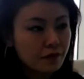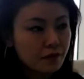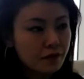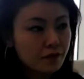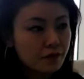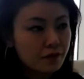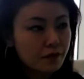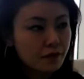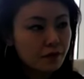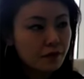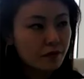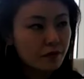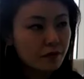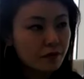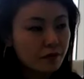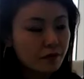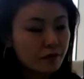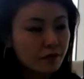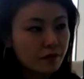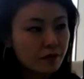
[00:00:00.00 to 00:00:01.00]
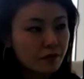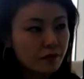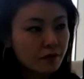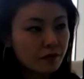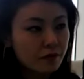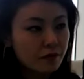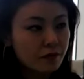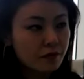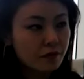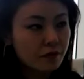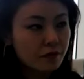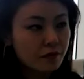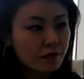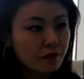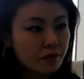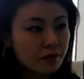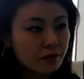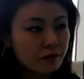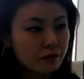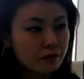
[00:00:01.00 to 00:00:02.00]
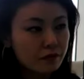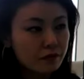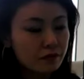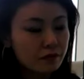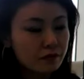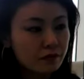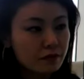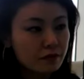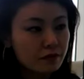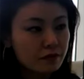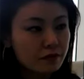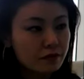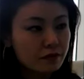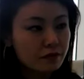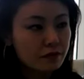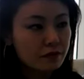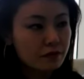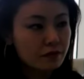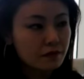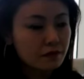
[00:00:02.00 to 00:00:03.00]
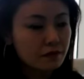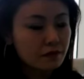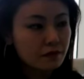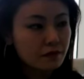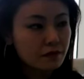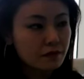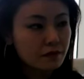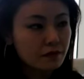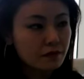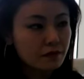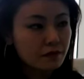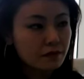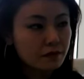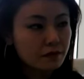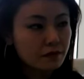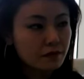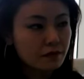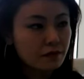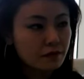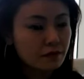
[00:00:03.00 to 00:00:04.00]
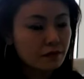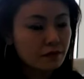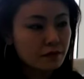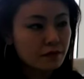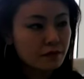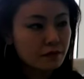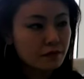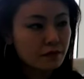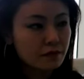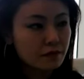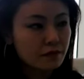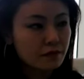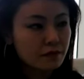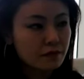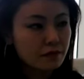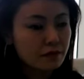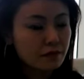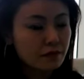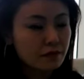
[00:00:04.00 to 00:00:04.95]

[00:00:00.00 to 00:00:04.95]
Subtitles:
(silent)